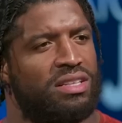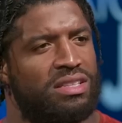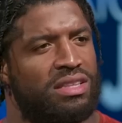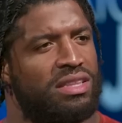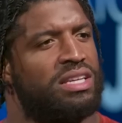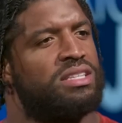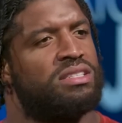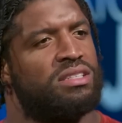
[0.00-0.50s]
I
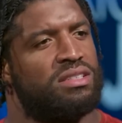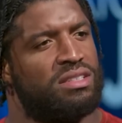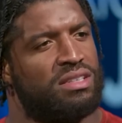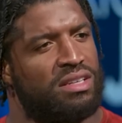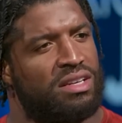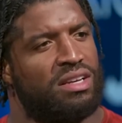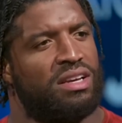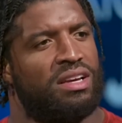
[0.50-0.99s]
listened,
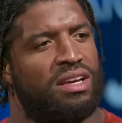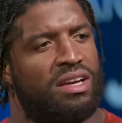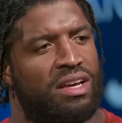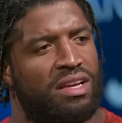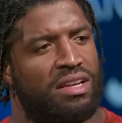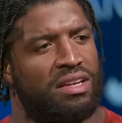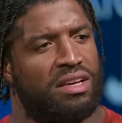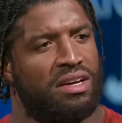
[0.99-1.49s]

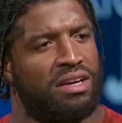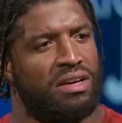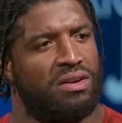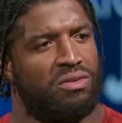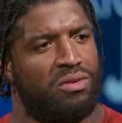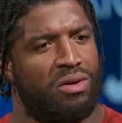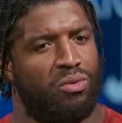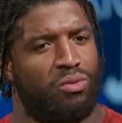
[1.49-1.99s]

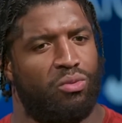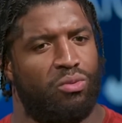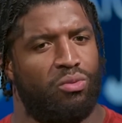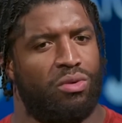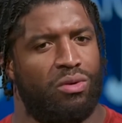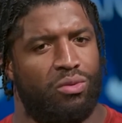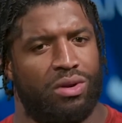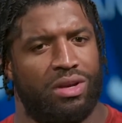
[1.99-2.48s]
and
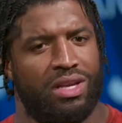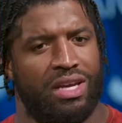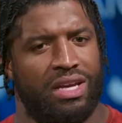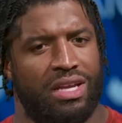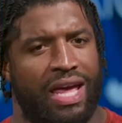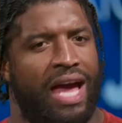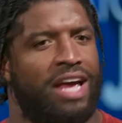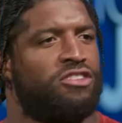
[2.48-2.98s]
when
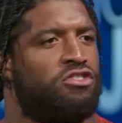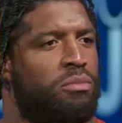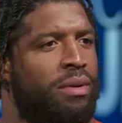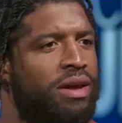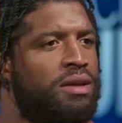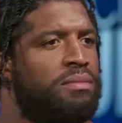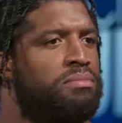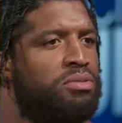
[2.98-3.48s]
he asked for
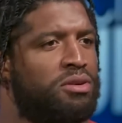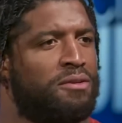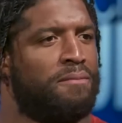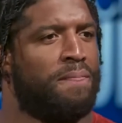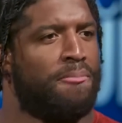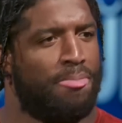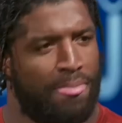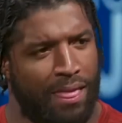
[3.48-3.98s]
my input,
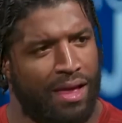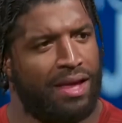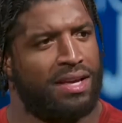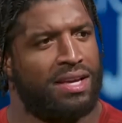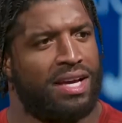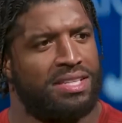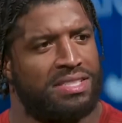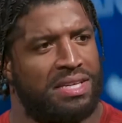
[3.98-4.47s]

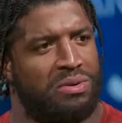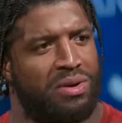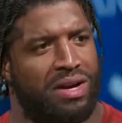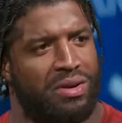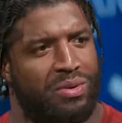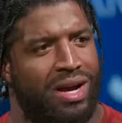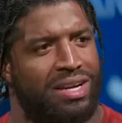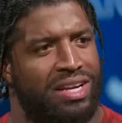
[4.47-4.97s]
I said
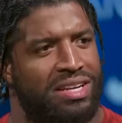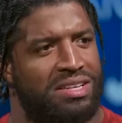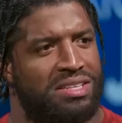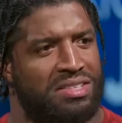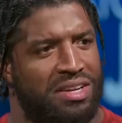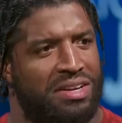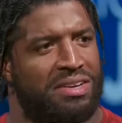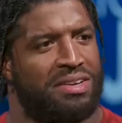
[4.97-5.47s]
what I needed to
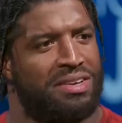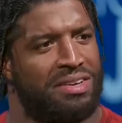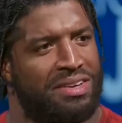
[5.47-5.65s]
say.